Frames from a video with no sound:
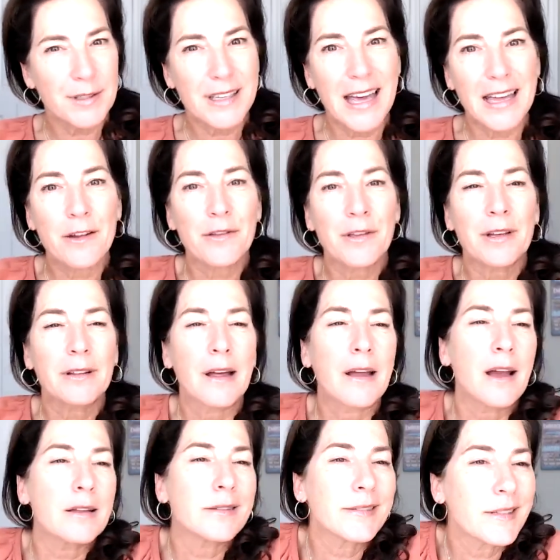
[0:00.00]
And you think like,
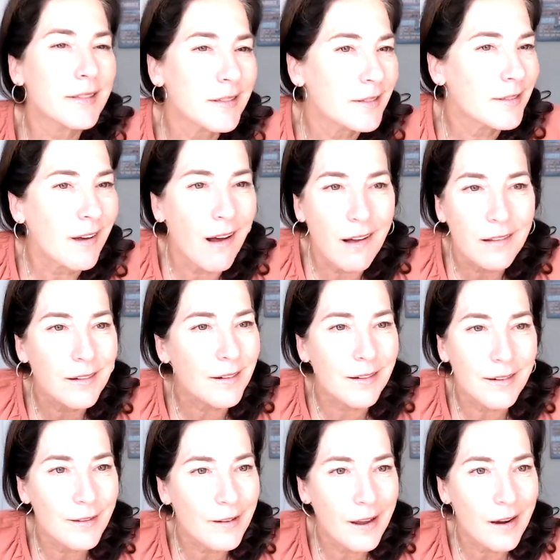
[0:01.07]
it's just $1, who
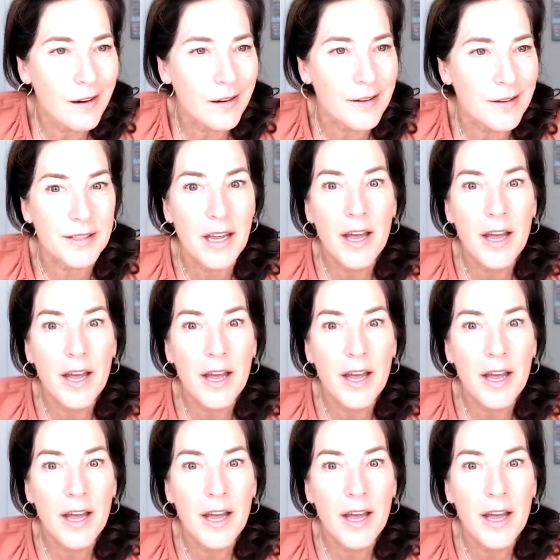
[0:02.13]
cares?